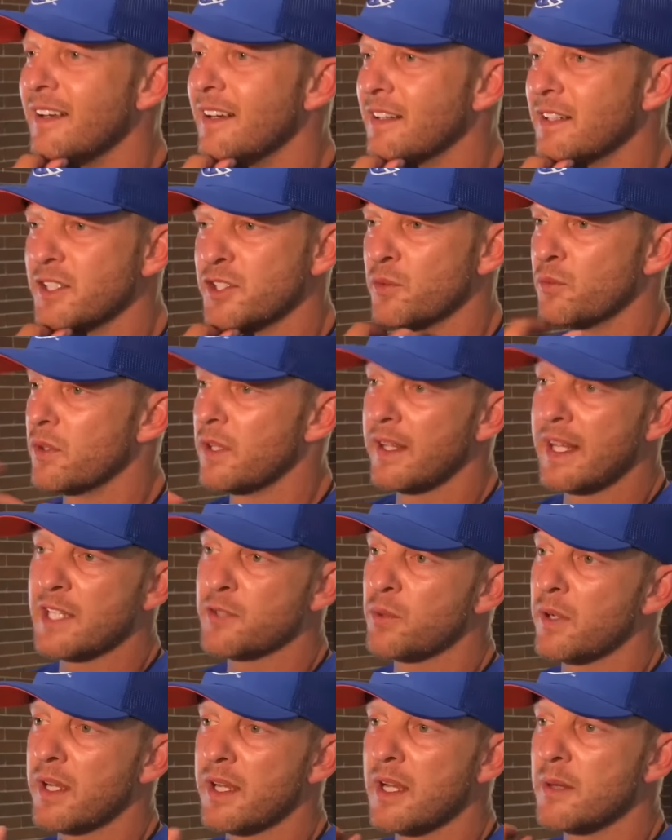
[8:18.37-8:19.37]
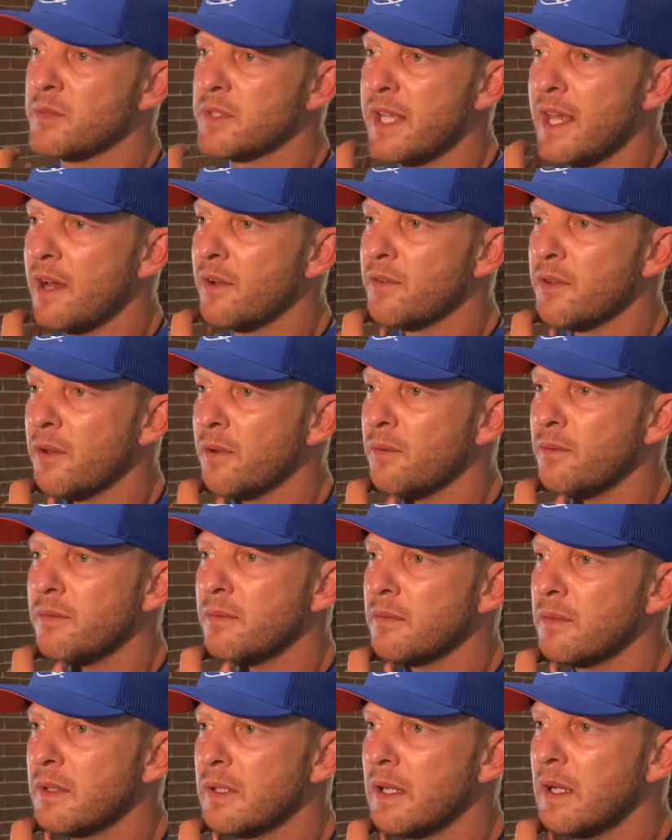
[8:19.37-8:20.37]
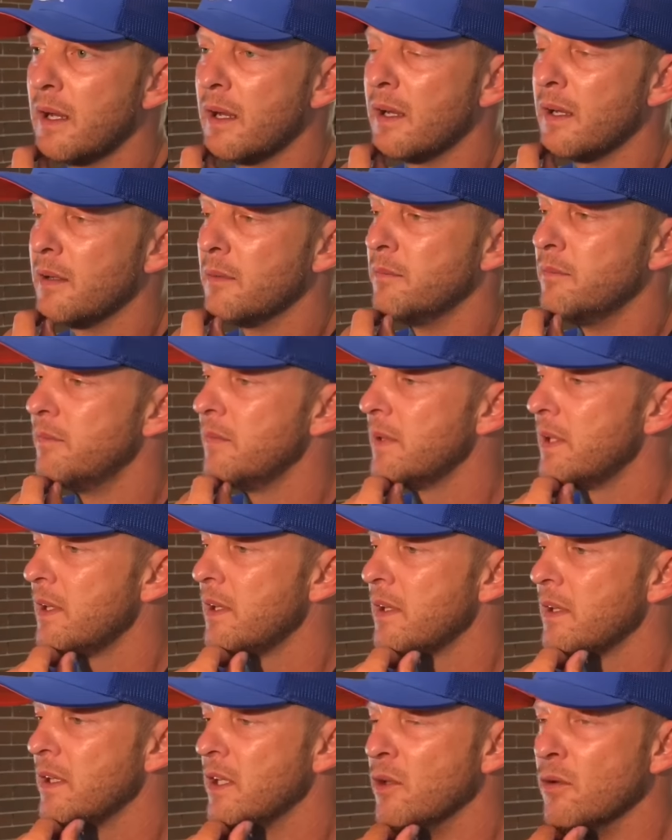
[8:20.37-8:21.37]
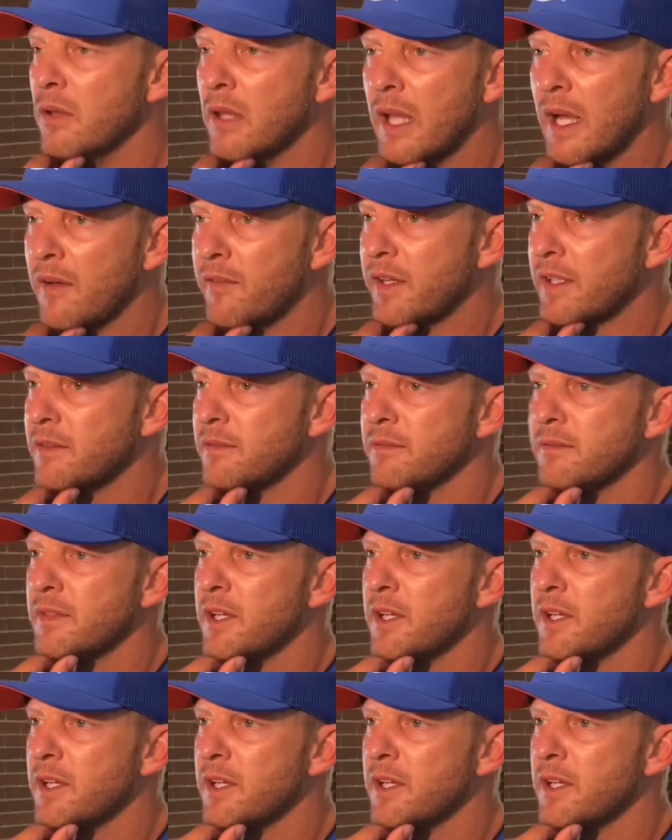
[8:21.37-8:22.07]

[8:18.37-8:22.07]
Because it really that's what it comes down to. Um, you love it.